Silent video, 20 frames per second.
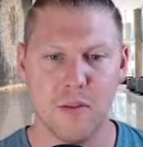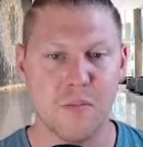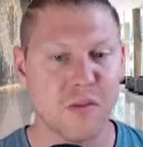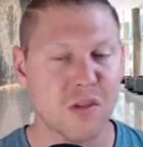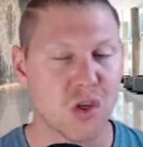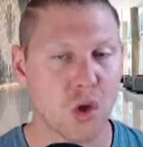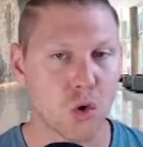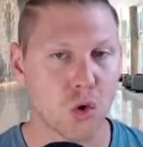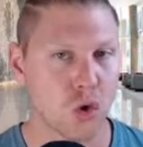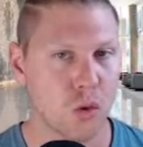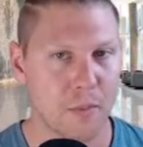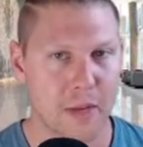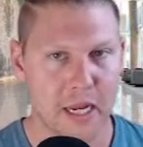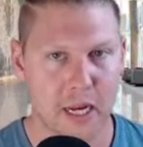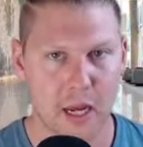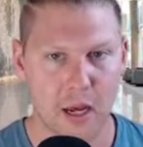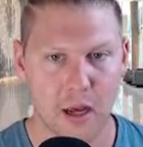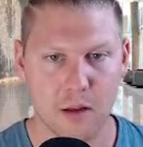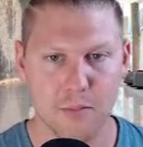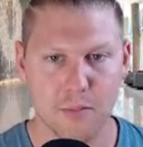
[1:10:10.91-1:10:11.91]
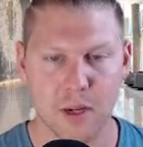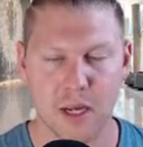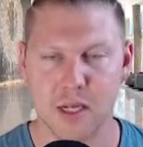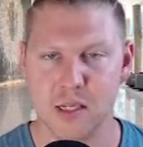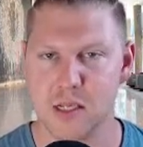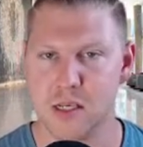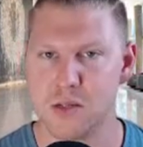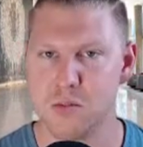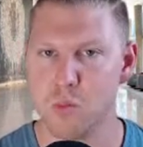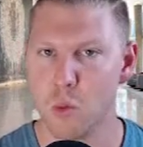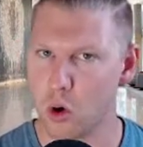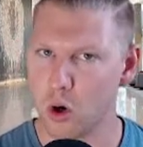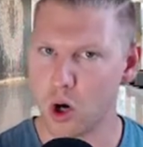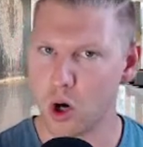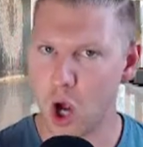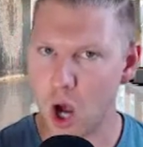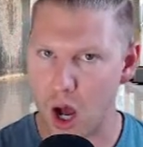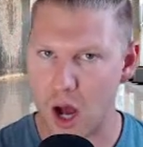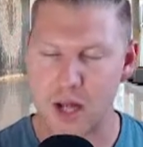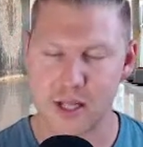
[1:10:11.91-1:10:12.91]
social media because it's more
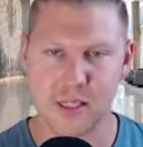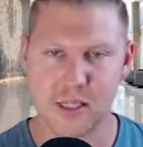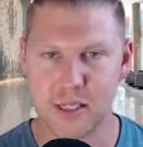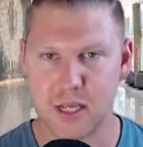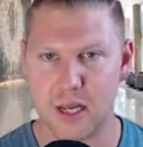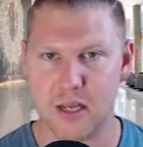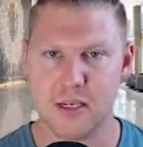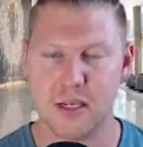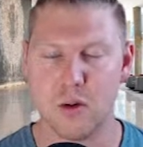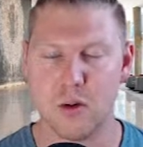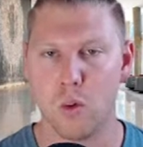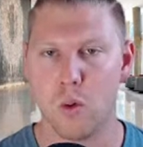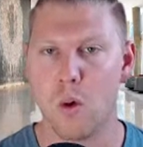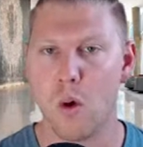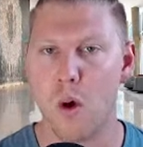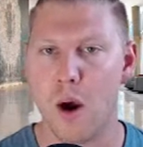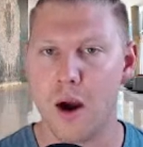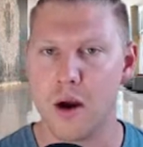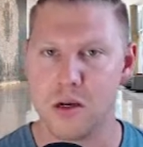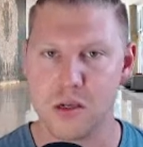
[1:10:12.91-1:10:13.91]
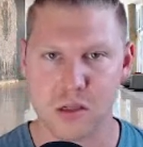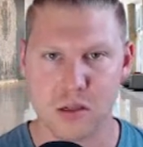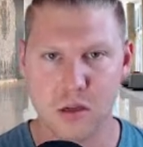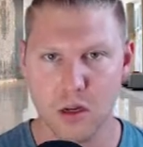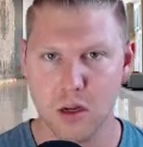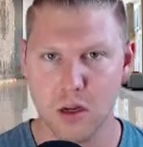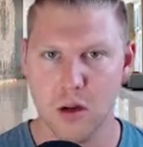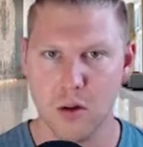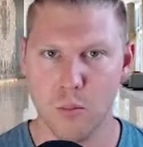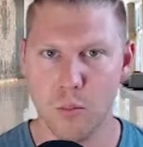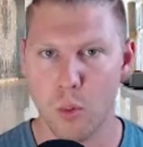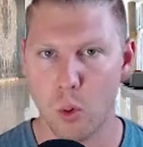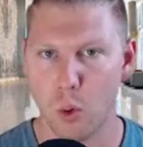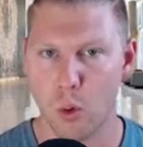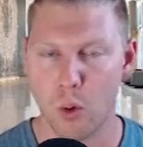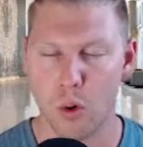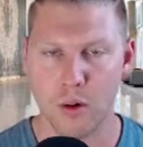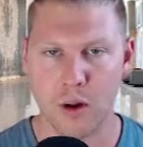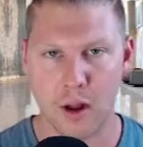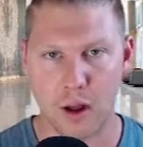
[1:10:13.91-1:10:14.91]
constant and requires more,